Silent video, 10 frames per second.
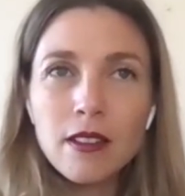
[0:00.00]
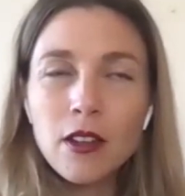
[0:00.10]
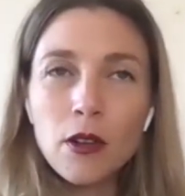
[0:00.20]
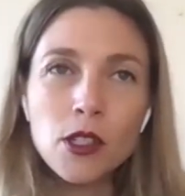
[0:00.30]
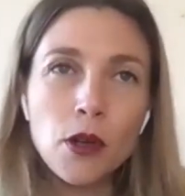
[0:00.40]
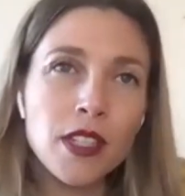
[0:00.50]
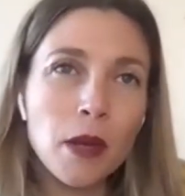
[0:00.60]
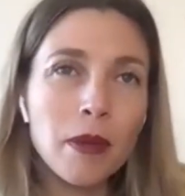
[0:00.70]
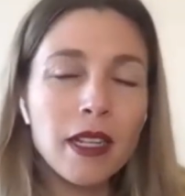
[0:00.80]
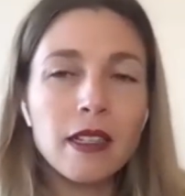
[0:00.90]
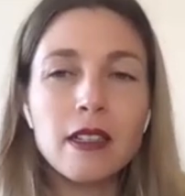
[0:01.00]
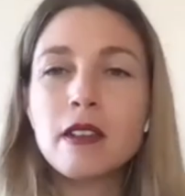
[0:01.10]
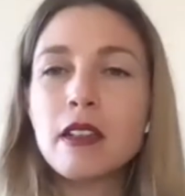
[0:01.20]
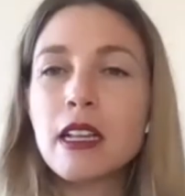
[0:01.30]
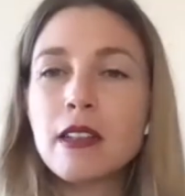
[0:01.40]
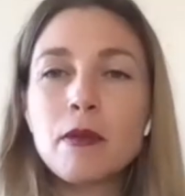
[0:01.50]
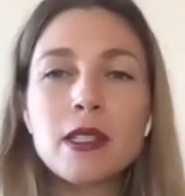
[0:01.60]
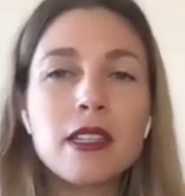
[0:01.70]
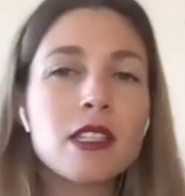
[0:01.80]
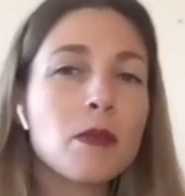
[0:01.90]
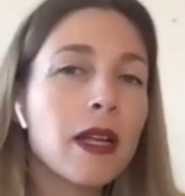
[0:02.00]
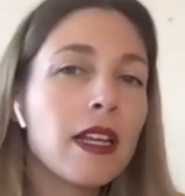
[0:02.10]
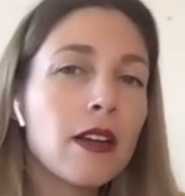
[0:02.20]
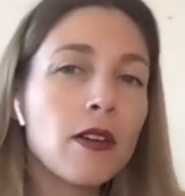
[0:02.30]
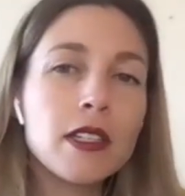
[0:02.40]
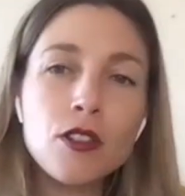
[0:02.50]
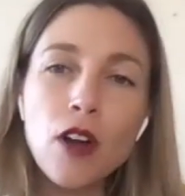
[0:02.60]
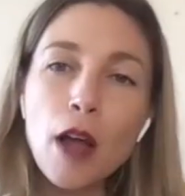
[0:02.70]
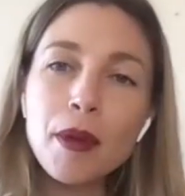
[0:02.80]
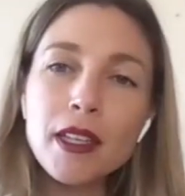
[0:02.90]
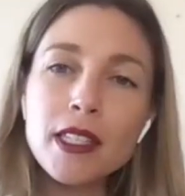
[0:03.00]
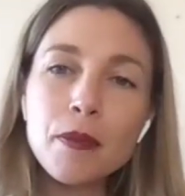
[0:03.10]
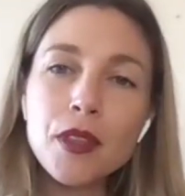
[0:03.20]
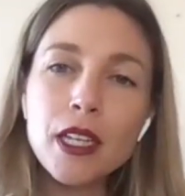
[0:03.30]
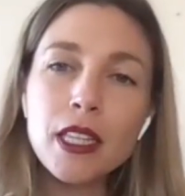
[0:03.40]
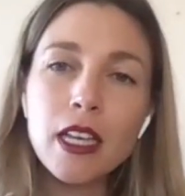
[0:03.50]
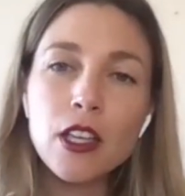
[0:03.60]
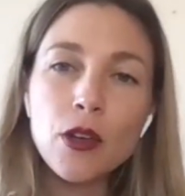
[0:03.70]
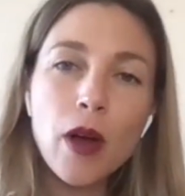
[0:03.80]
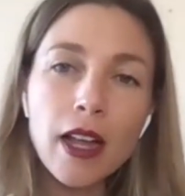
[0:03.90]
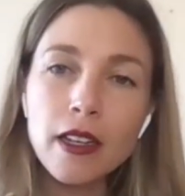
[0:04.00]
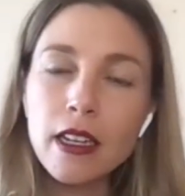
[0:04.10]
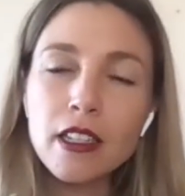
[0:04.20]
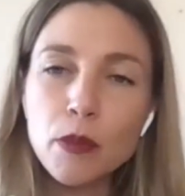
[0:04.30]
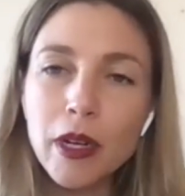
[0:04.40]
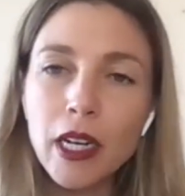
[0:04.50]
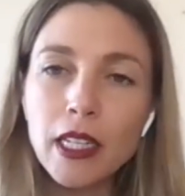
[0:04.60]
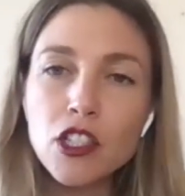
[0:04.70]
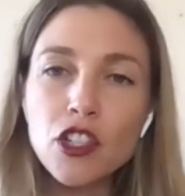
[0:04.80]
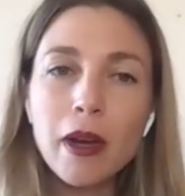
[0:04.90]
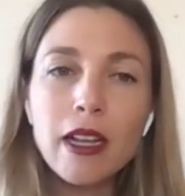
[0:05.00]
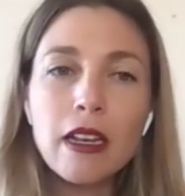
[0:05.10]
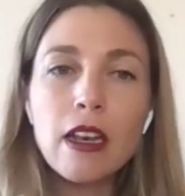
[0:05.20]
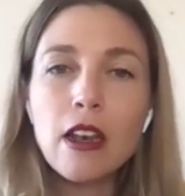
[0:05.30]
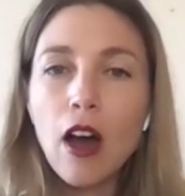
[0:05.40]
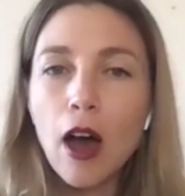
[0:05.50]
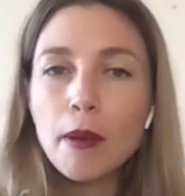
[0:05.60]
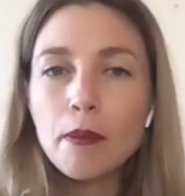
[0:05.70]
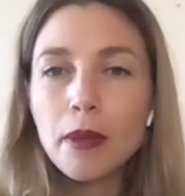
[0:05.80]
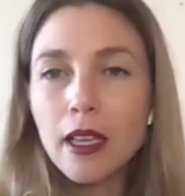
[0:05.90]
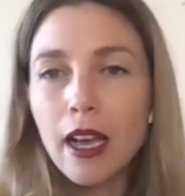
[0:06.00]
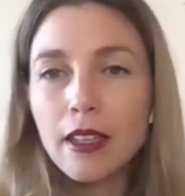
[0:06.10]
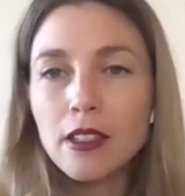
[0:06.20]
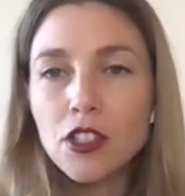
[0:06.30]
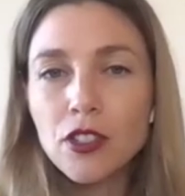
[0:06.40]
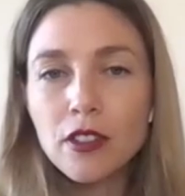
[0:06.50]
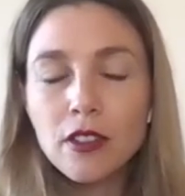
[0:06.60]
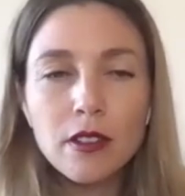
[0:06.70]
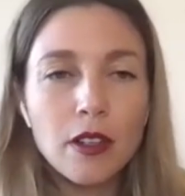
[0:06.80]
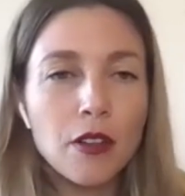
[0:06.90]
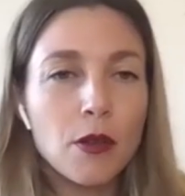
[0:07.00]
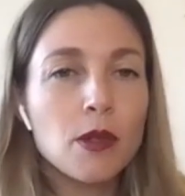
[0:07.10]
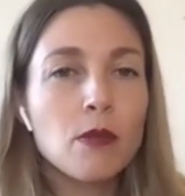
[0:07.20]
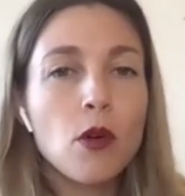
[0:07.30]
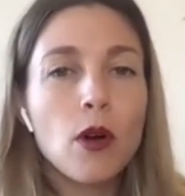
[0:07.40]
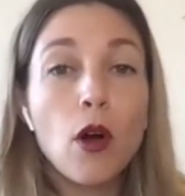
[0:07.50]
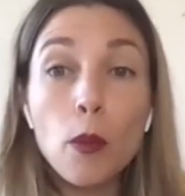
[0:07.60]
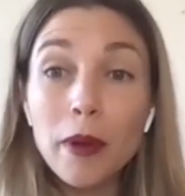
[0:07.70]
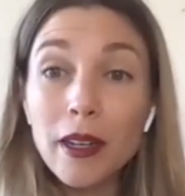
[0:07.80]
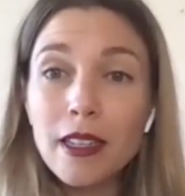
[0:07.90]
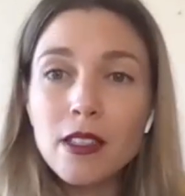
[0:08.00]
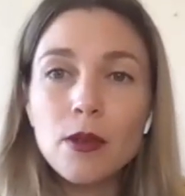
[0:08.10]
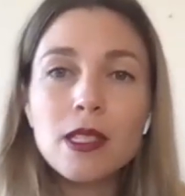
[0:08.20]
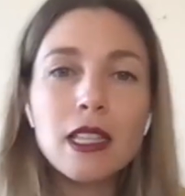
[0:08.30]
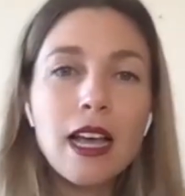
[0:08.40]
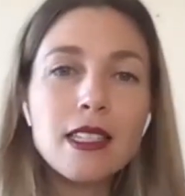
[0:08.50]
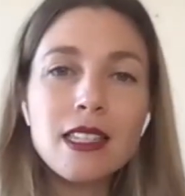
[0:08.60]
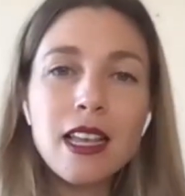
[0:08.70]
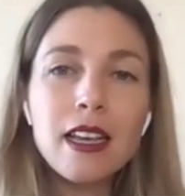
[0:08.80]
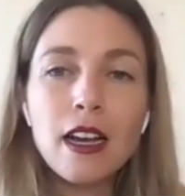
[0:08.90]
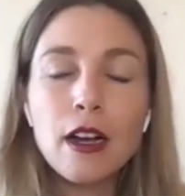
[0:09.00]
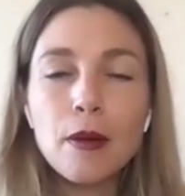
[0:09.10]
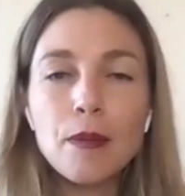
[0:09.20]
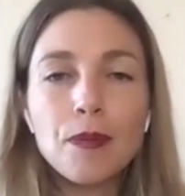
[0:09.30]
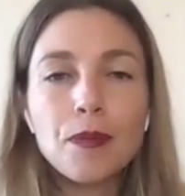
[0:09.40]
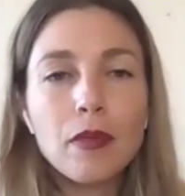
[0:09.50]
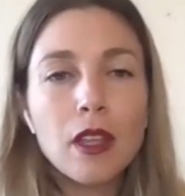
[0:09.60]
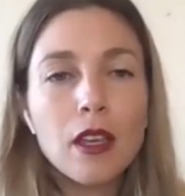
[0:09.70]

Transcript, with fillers: you know, so if somebody was explaining or describing something that you hadn't experienced, you might not be as you know, there was more openness. There was less like, um,